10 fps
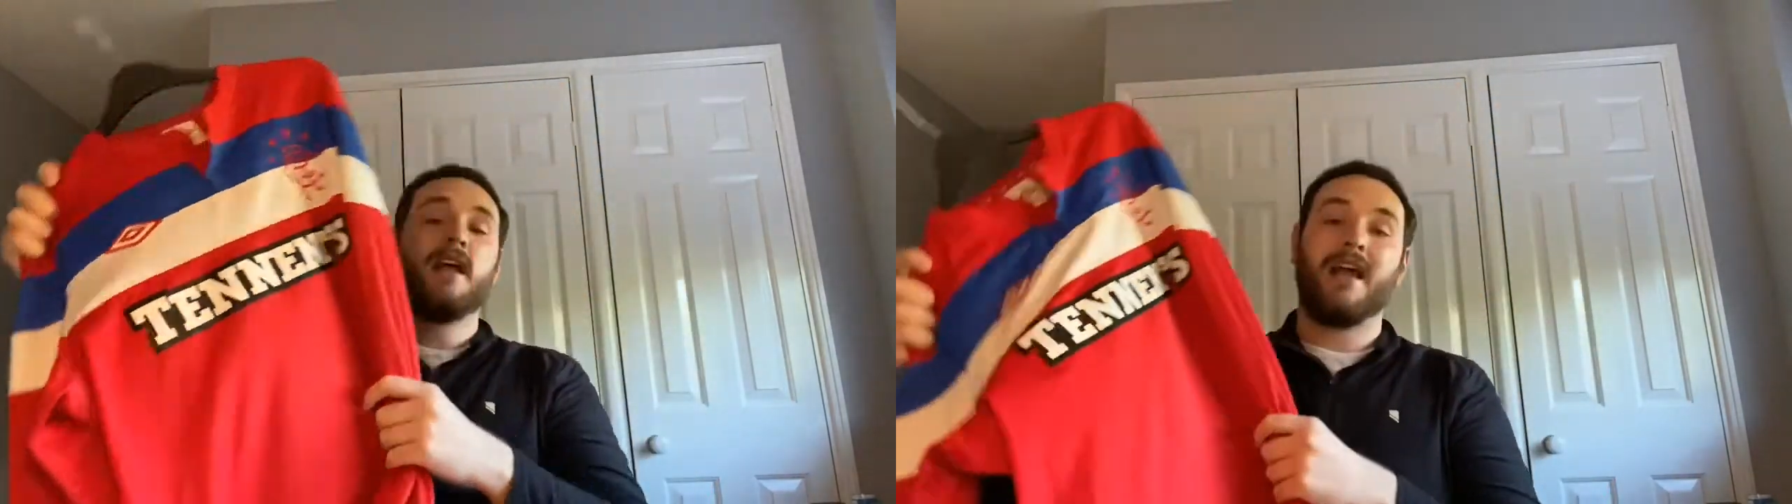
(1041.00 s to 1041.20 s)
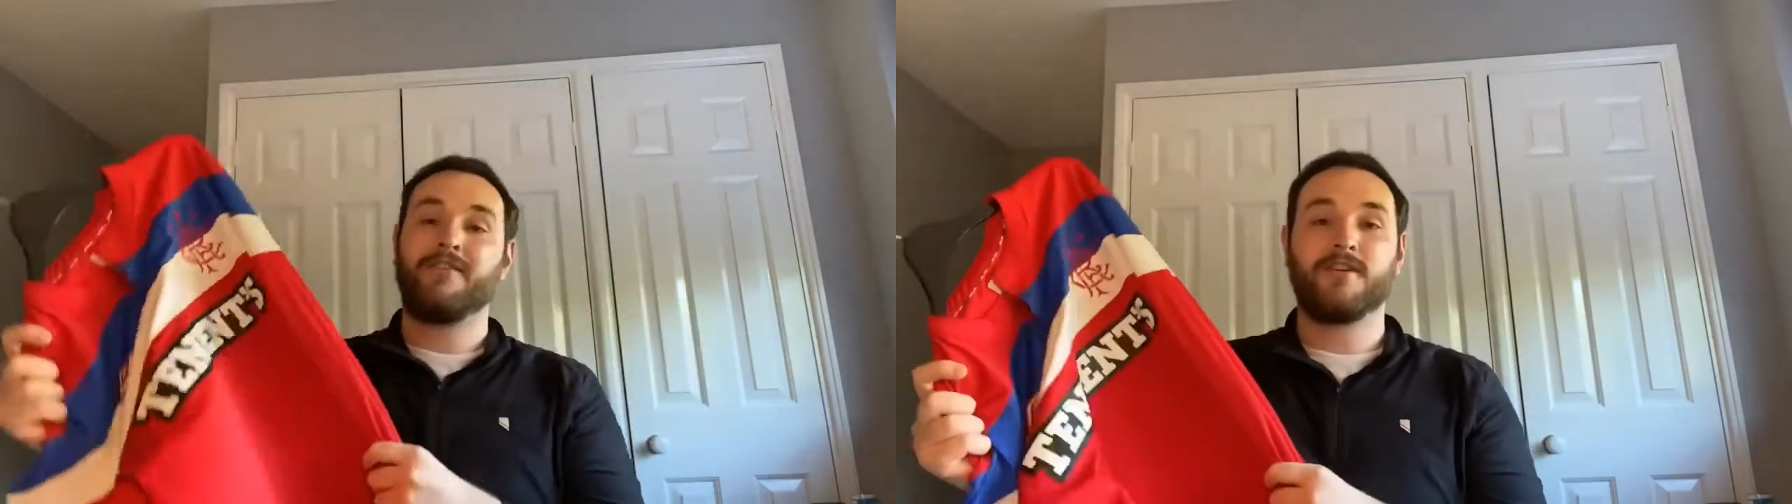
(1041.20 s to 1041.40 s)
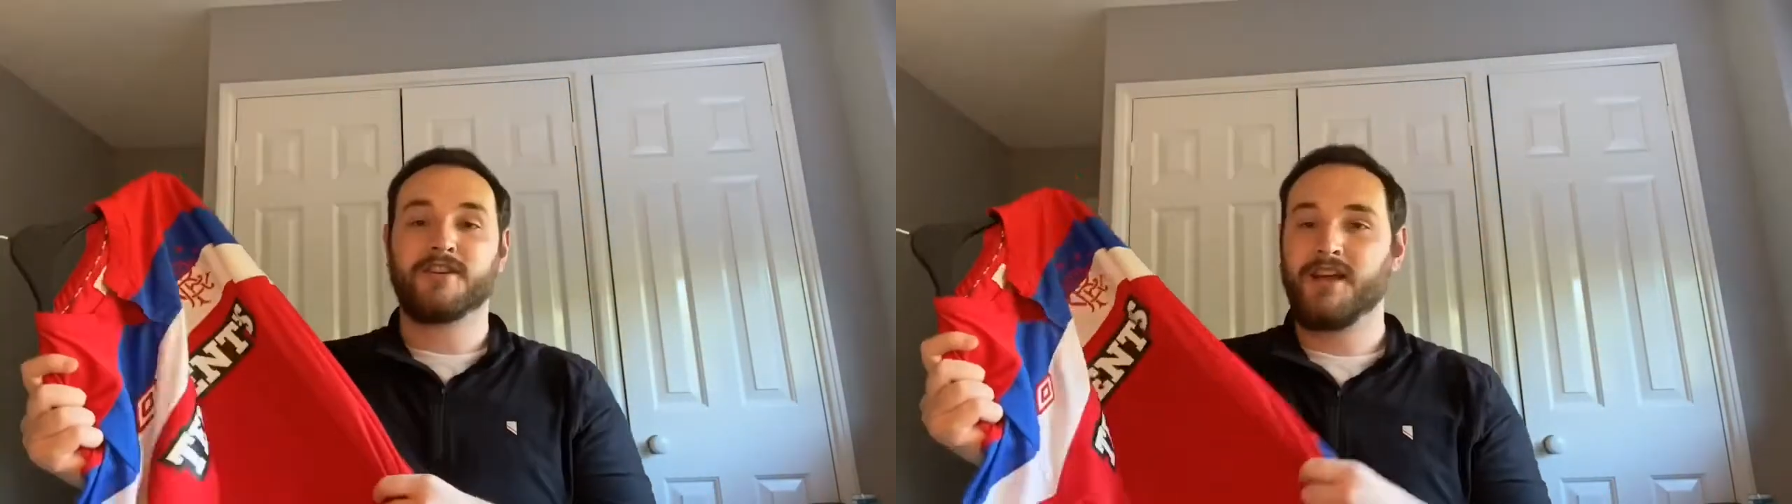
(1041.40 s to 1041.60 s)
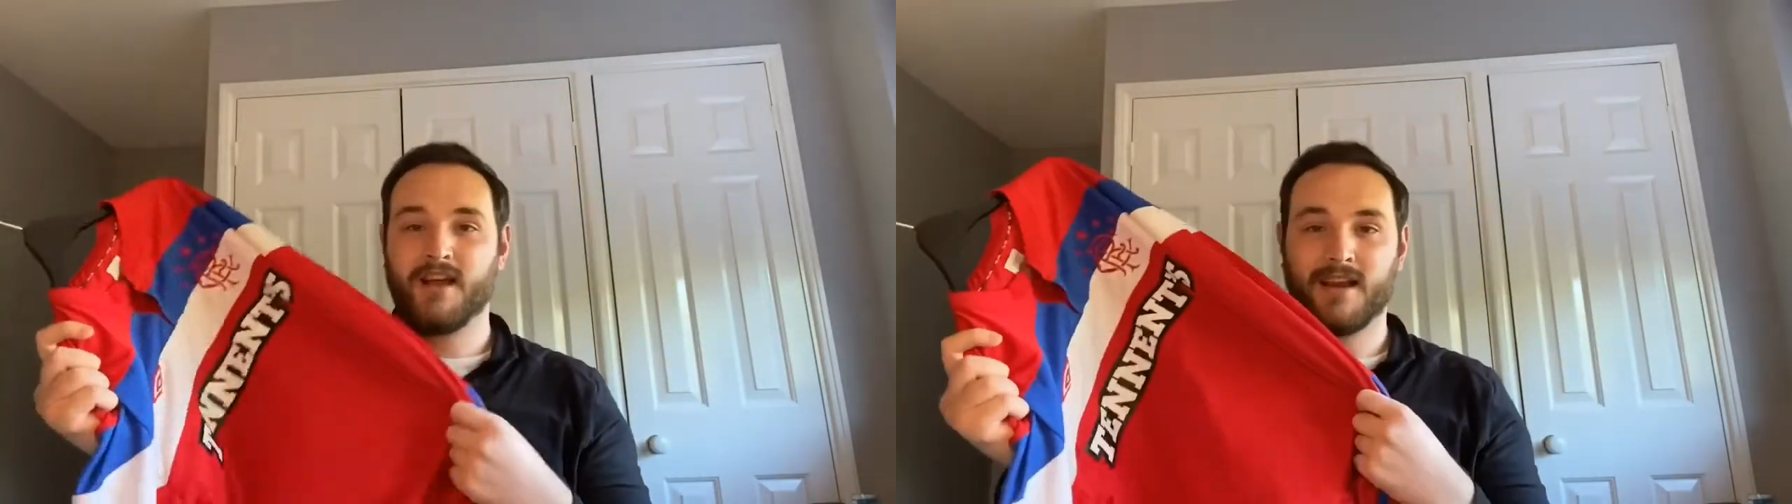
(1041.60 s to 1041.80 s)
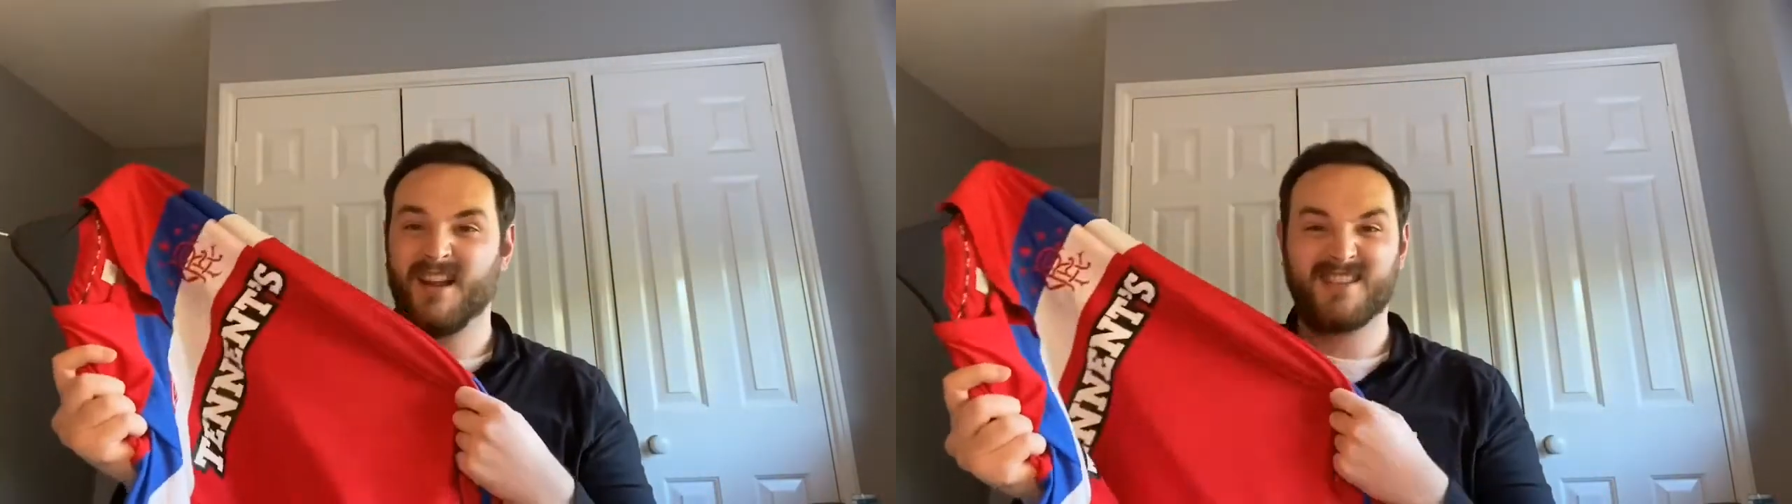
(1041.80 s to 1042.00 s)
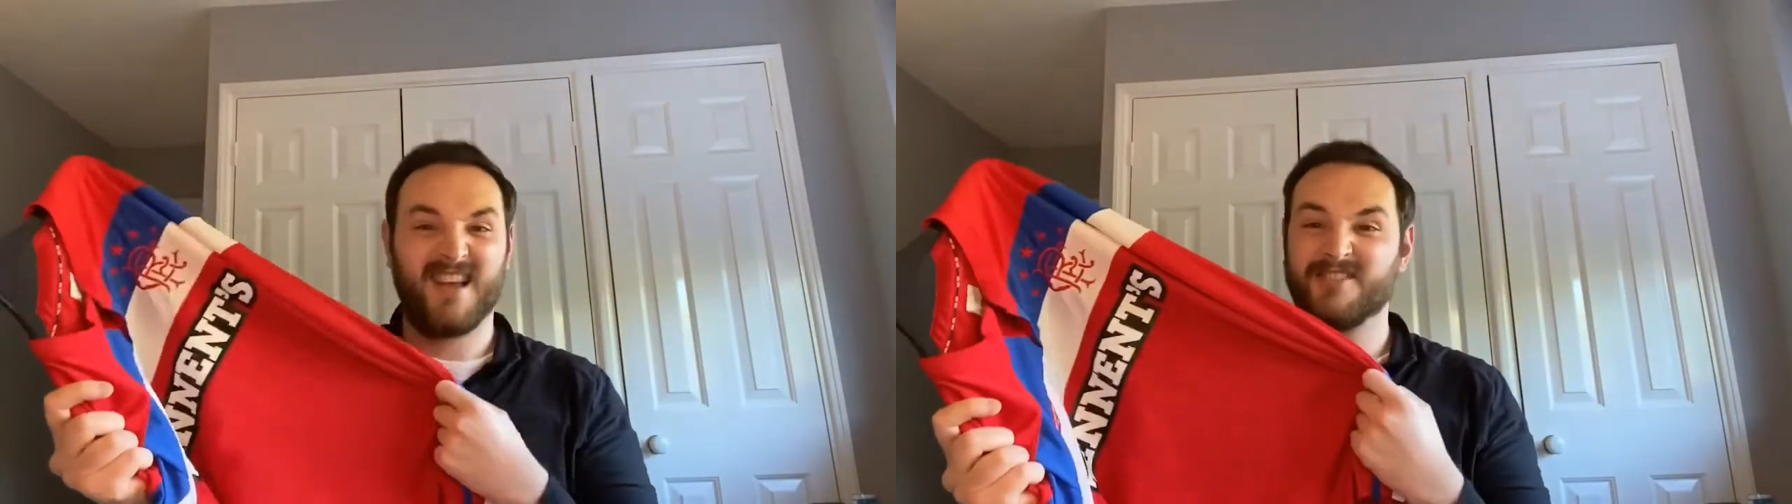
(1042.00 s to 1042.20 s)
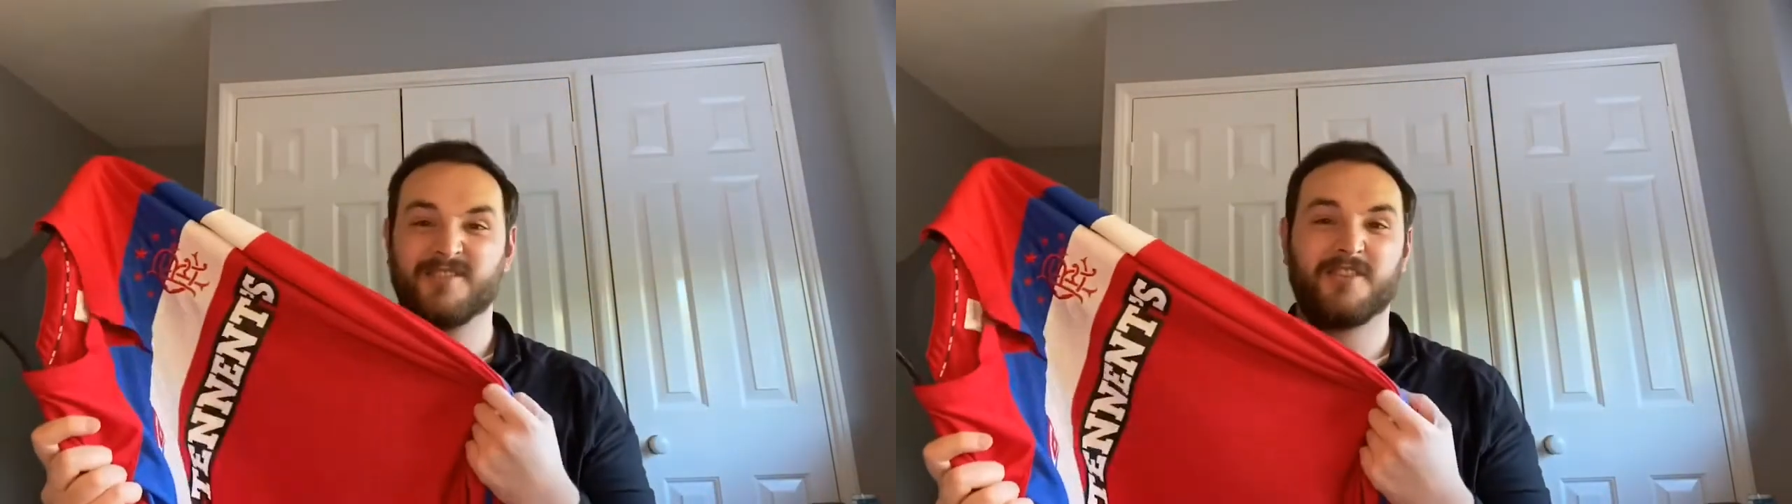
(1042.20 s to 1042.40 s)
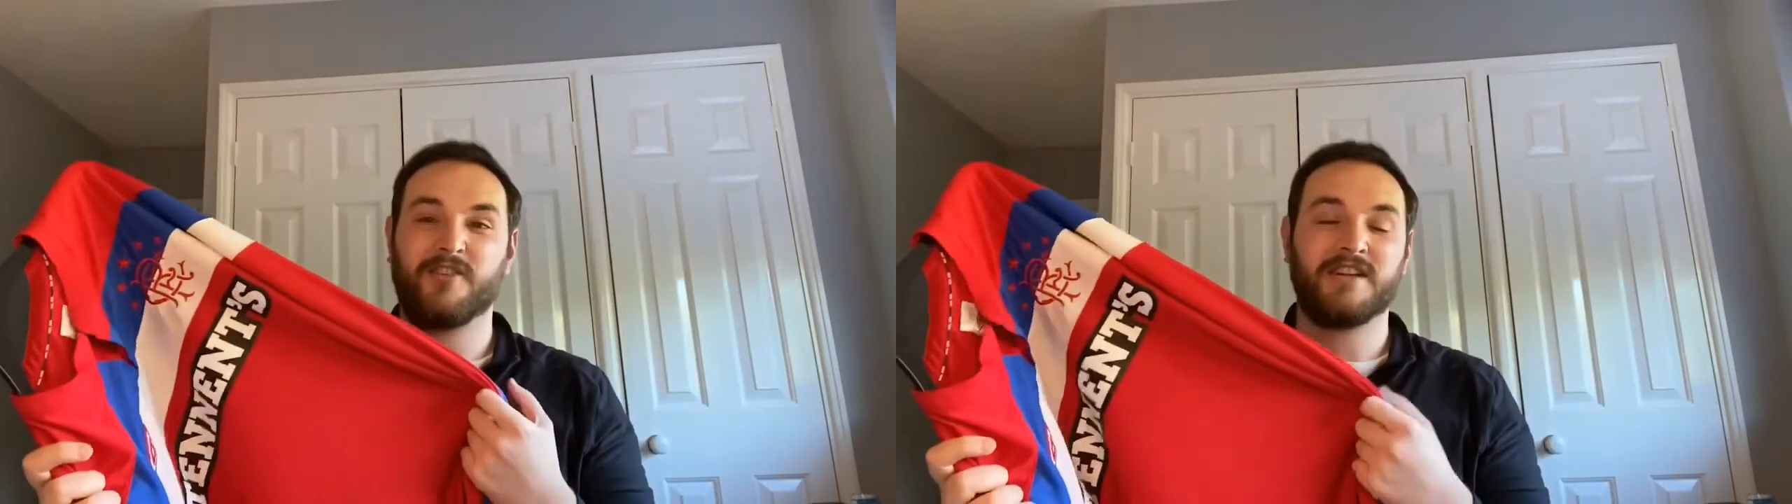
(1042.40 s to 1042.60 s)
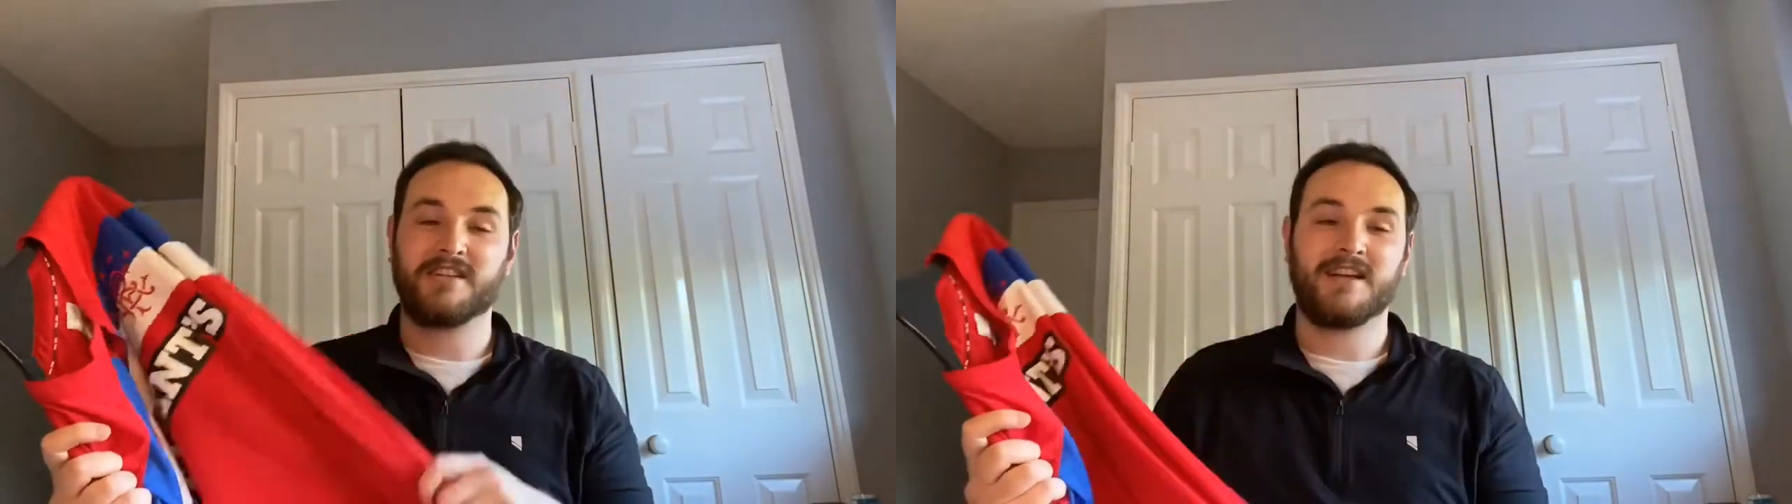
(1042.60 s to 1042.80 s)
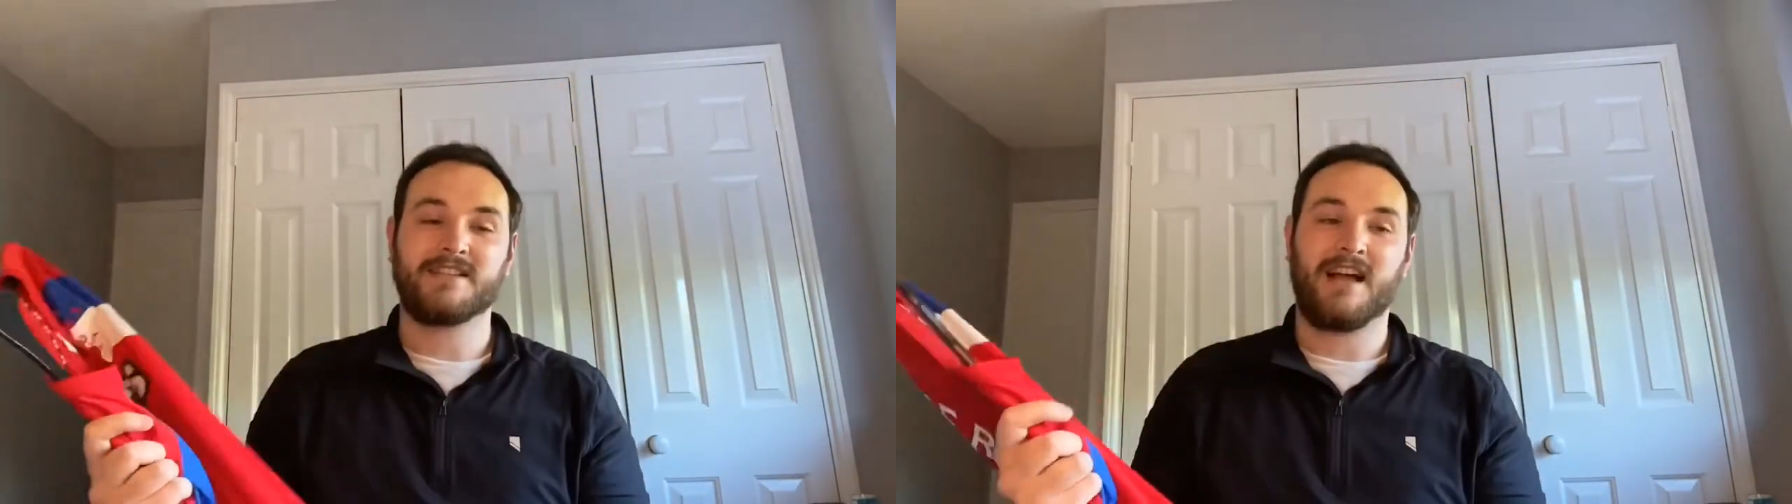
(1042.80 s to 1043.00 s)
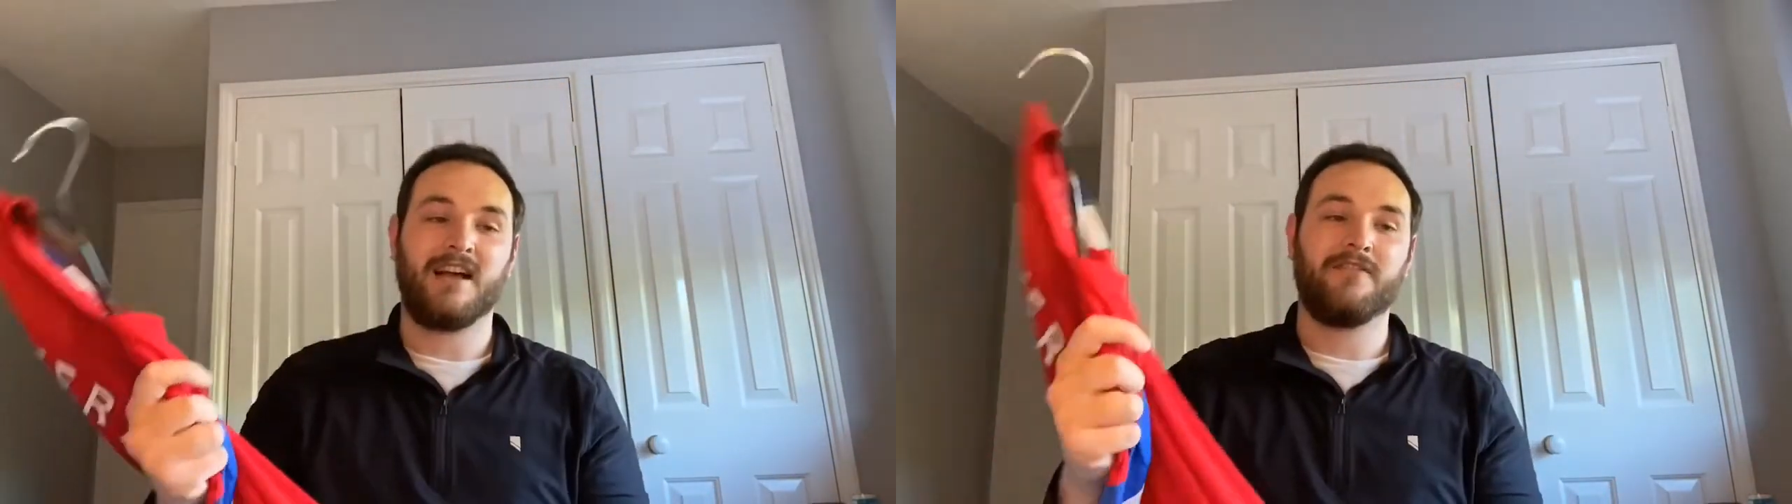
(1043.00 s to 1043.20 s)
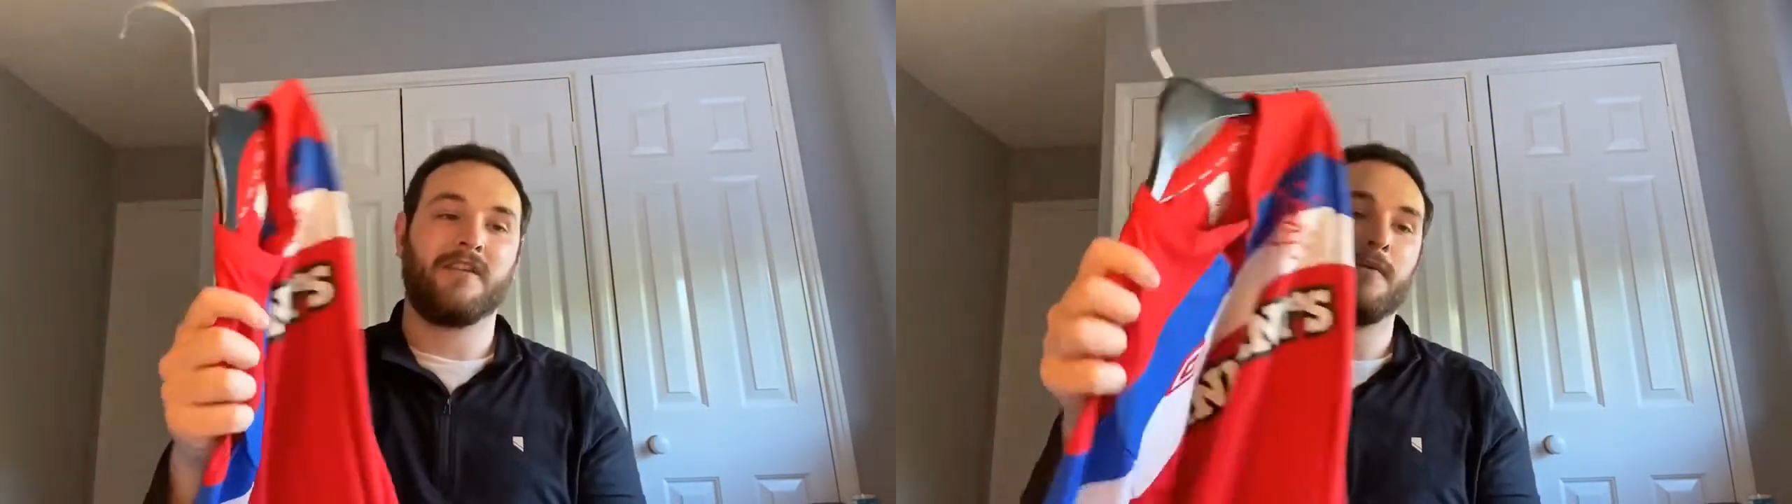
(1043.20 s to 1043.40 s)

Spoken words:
If you're a shirt collector, it's just a great shirt to have. I